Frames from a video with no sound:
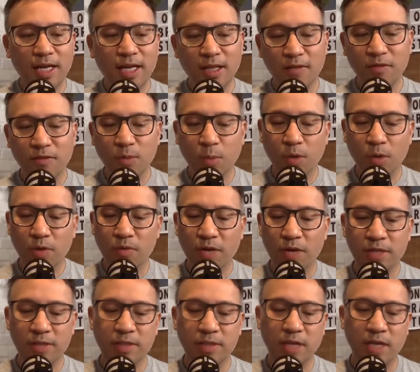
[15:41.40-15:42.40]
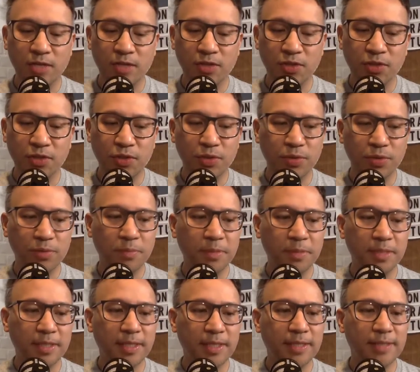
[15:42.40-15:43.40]
love the word renaissance too,
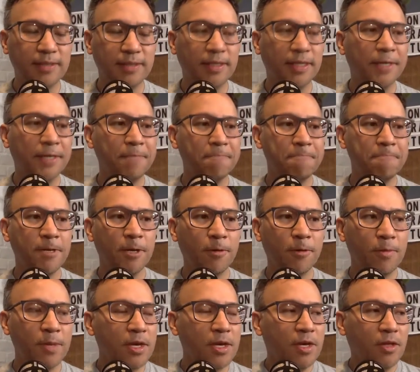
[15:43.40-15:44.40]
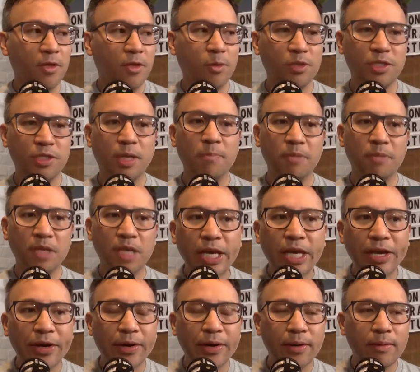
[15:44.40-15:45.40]
because, you know, there was something
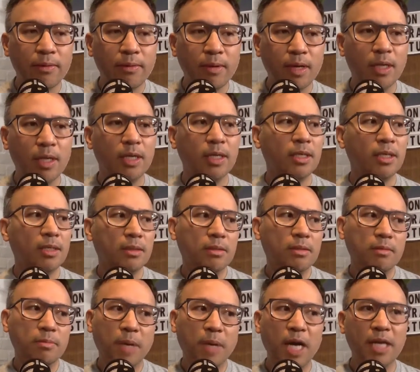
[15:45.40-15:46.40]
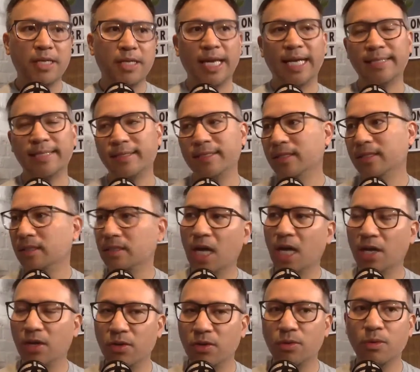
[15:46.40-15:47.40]
here, podcasting is
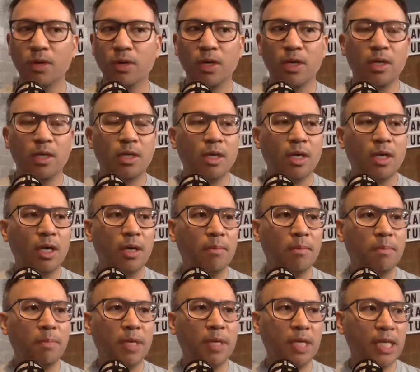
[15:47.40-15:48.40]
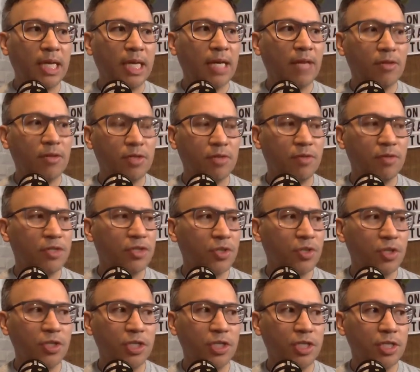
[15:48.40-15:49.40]
not new. But yeah, there's a
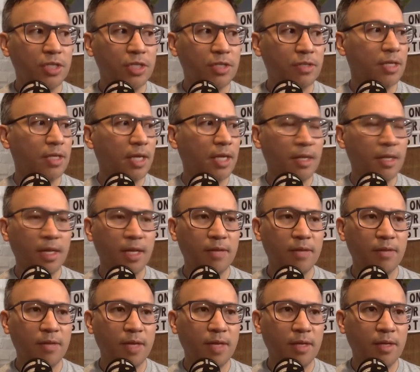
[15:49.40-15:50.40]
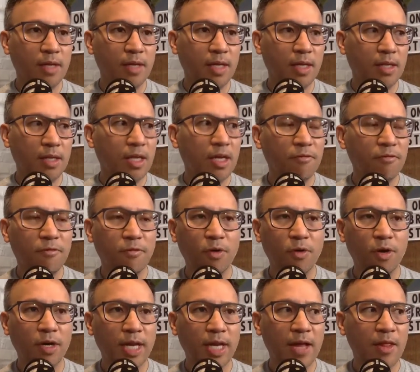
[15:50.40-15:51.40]
resurgence and the love for
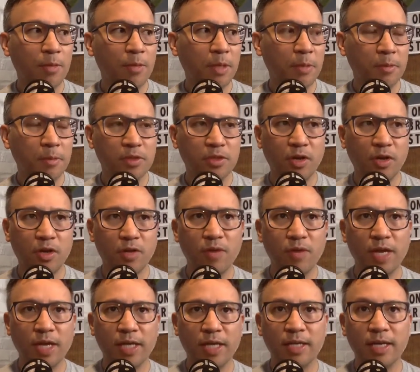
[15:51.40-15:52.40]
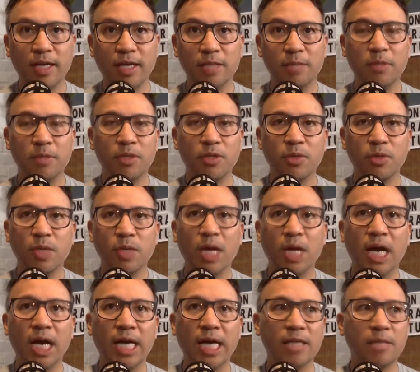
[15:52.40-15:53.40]
it now that people are starting to recognize. But you and
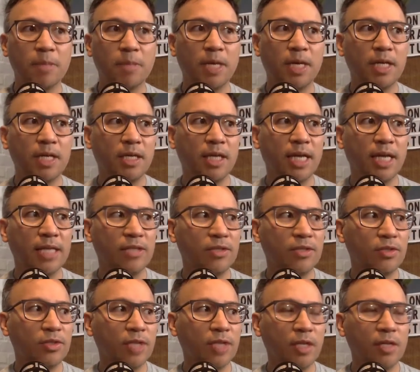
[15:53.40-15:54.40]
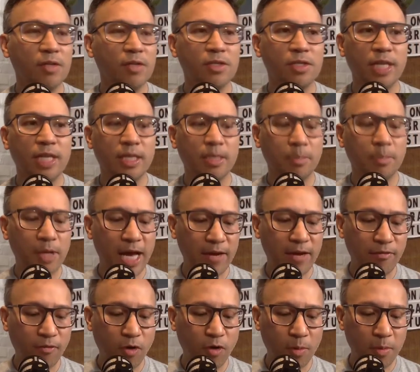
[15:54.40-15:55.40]
I, as podcasters that understand the
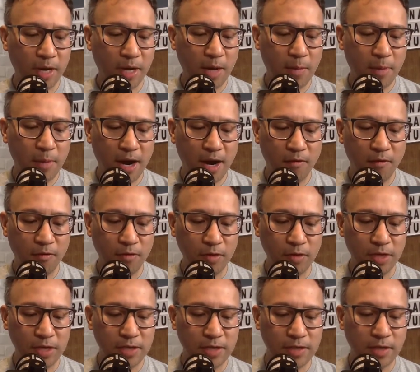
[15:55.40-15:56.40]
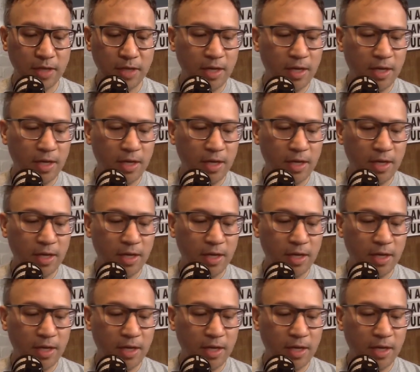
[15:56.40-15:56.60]
platform and how powerful it is,